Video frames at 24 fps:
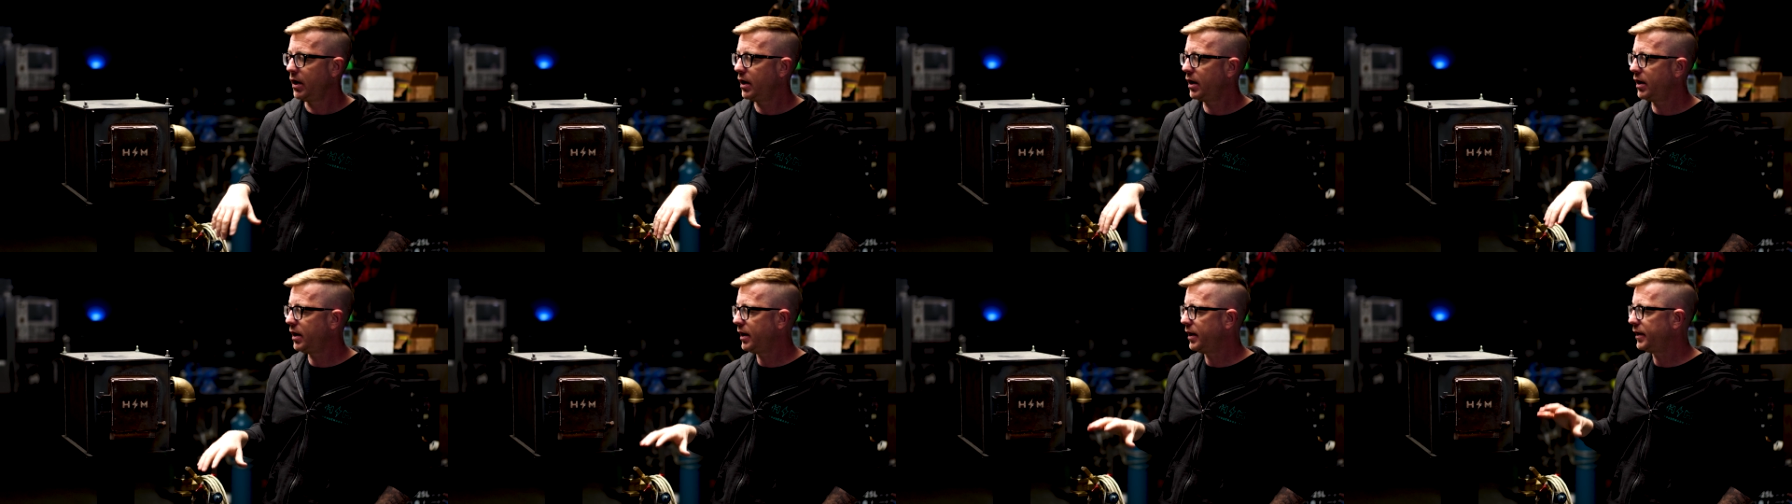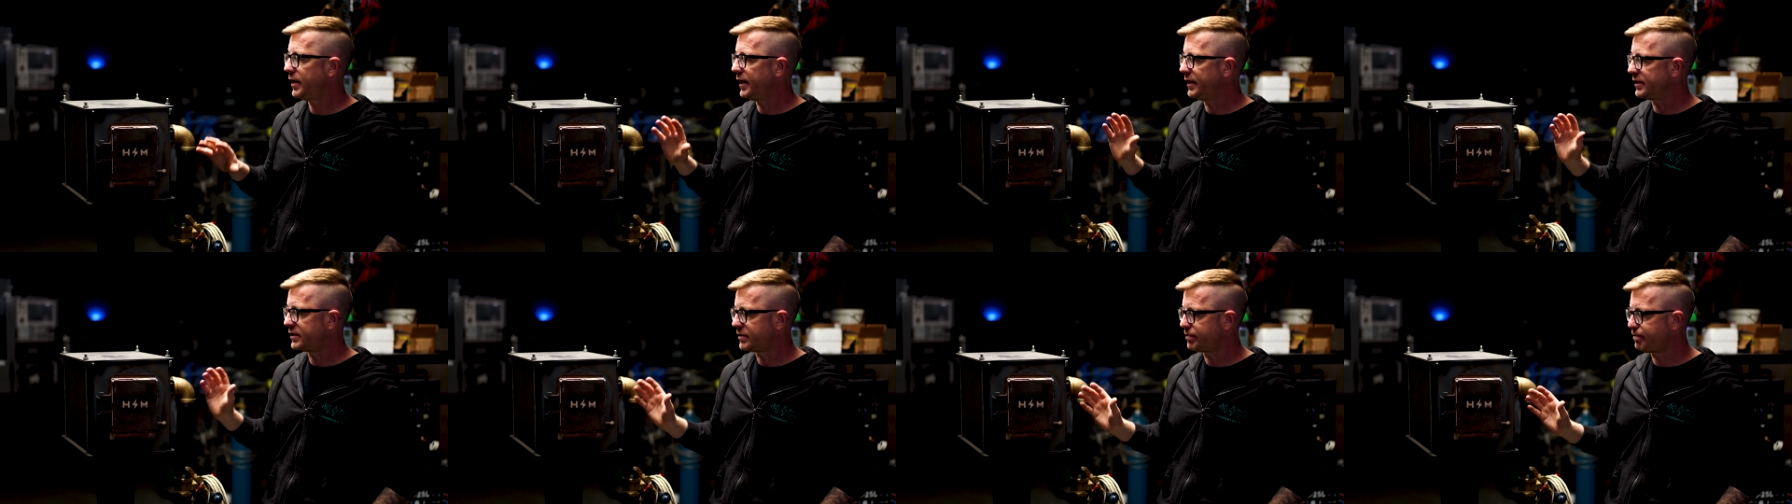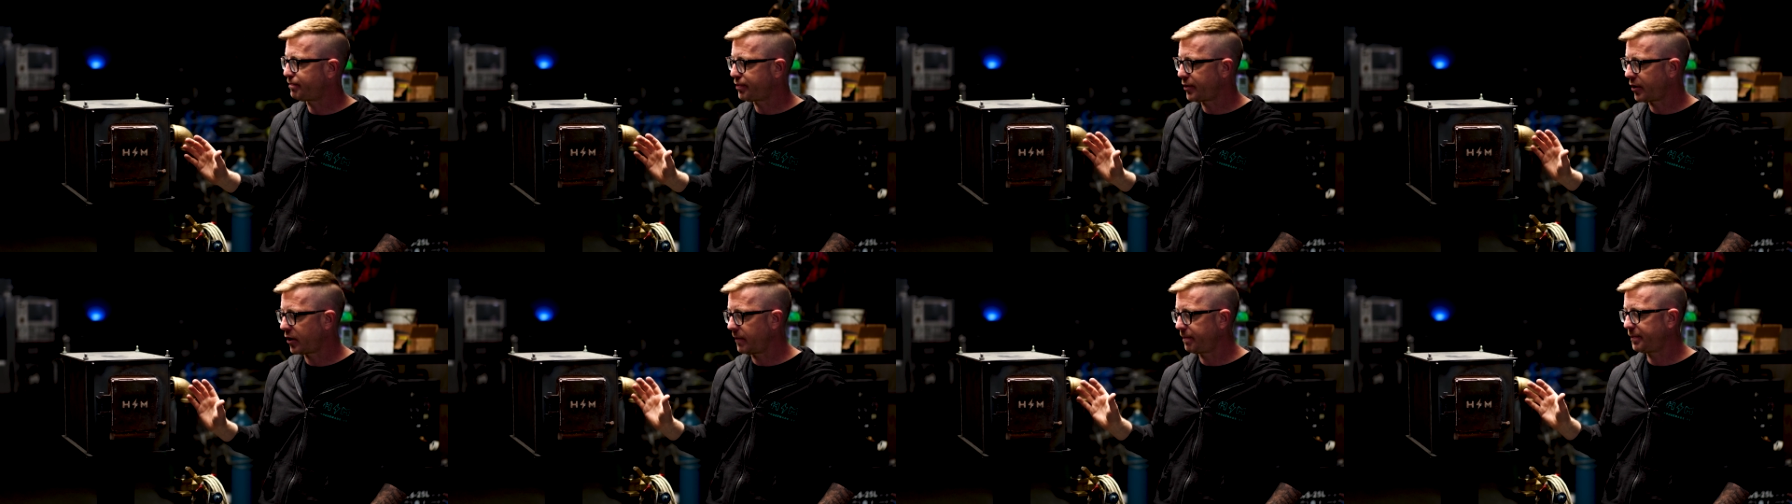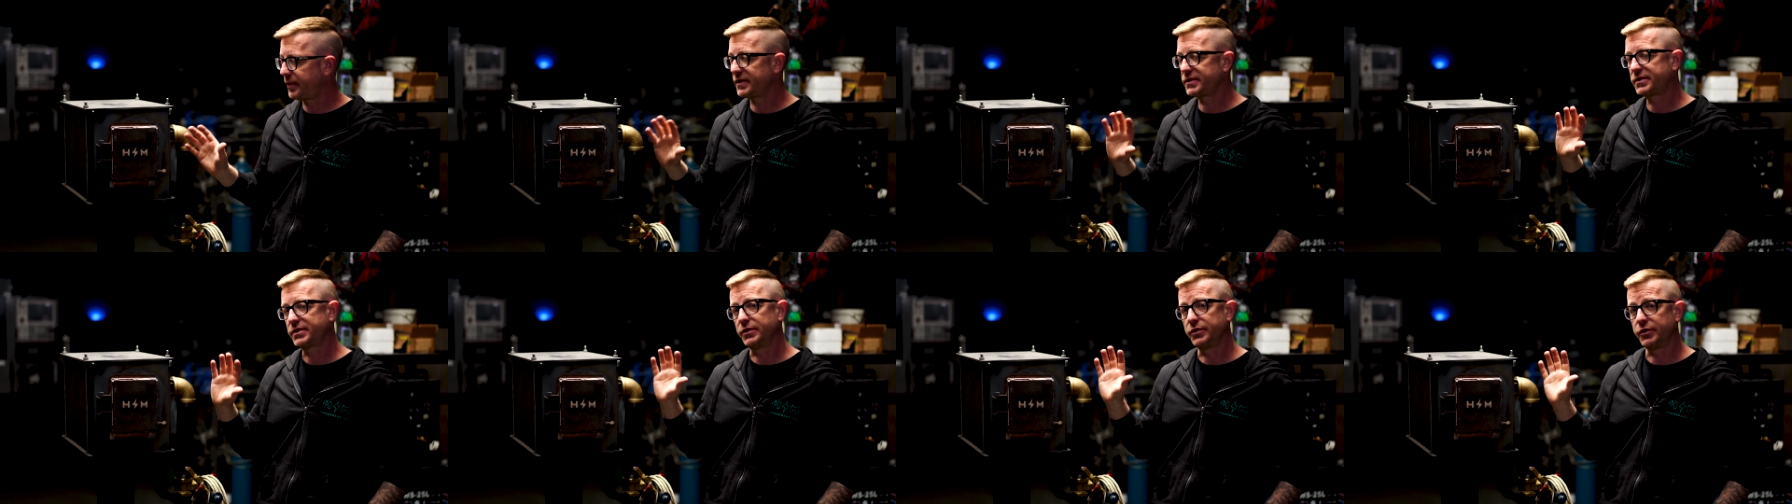uh, its
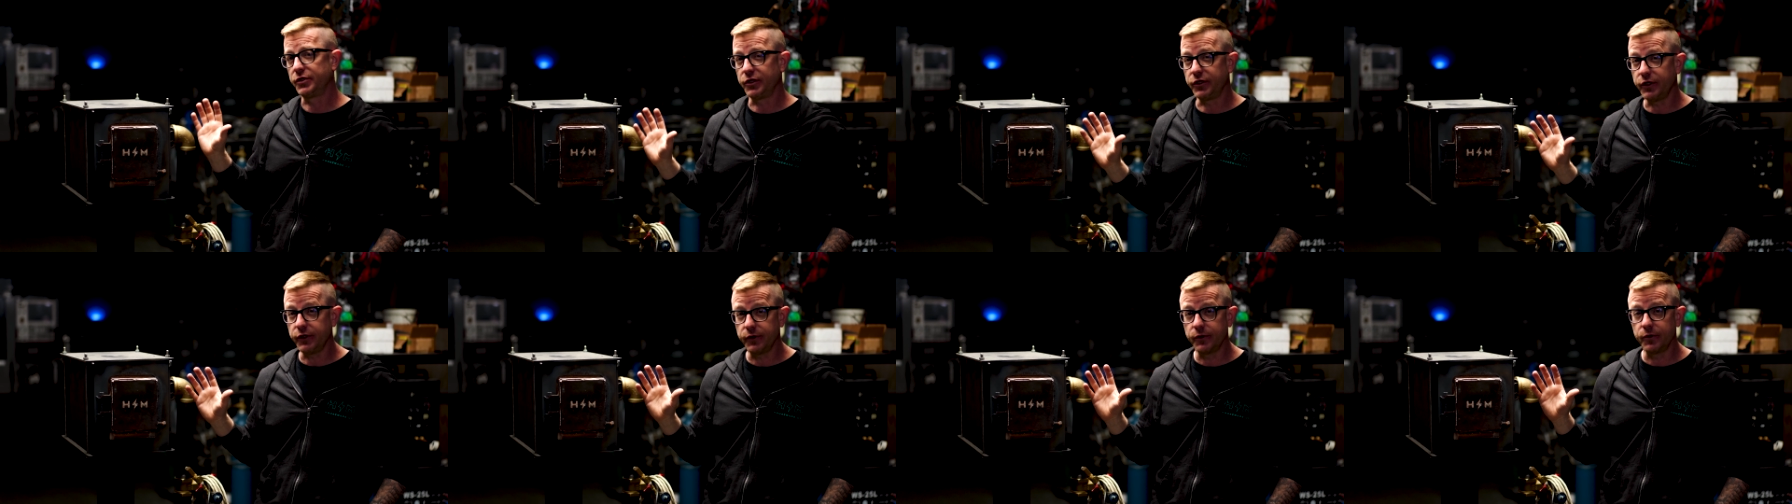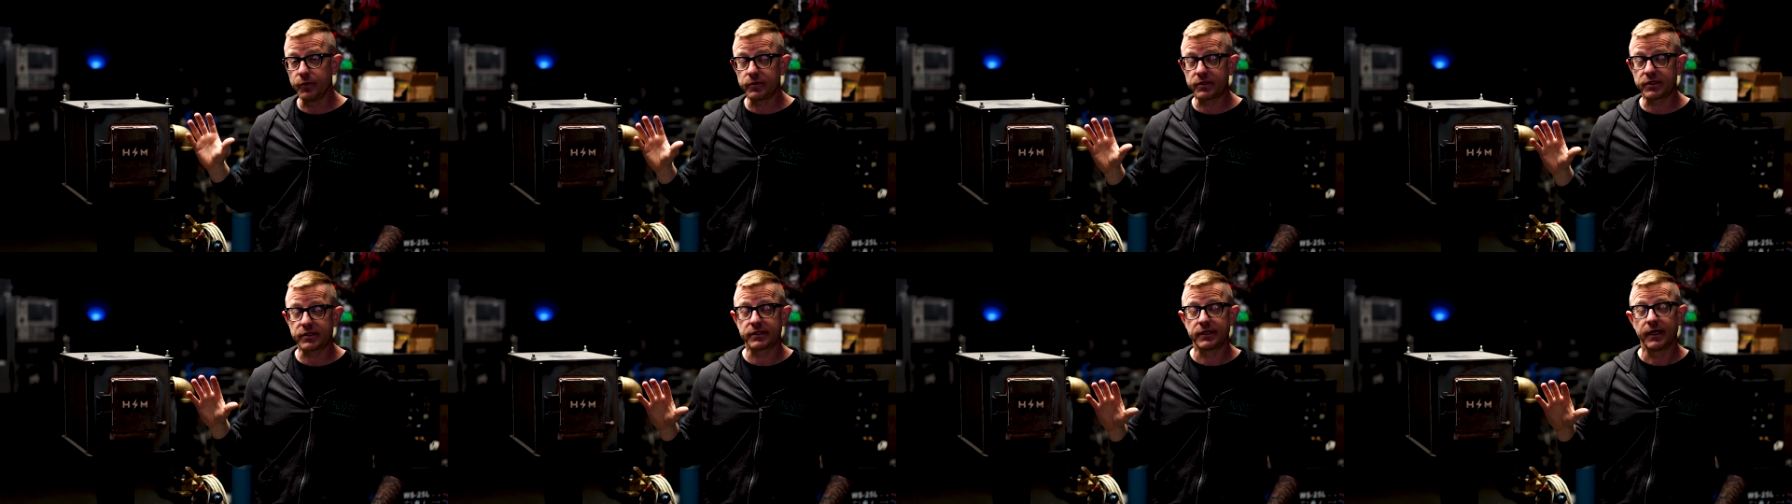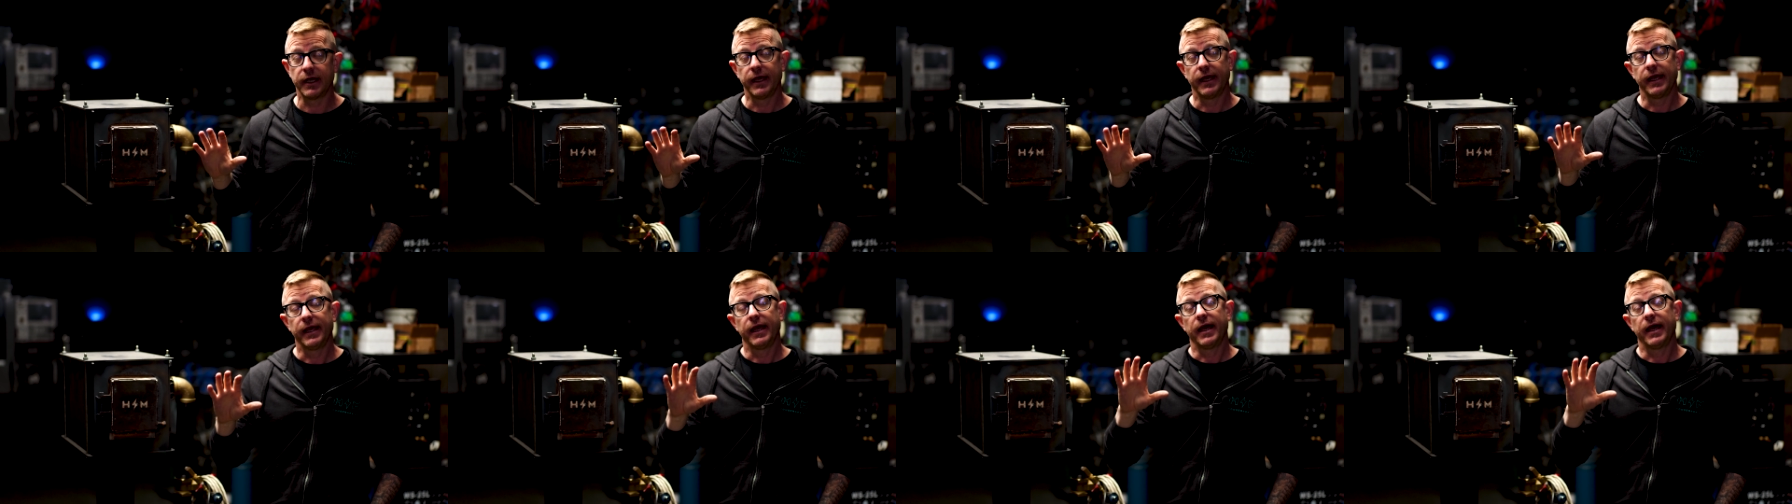purpose and use.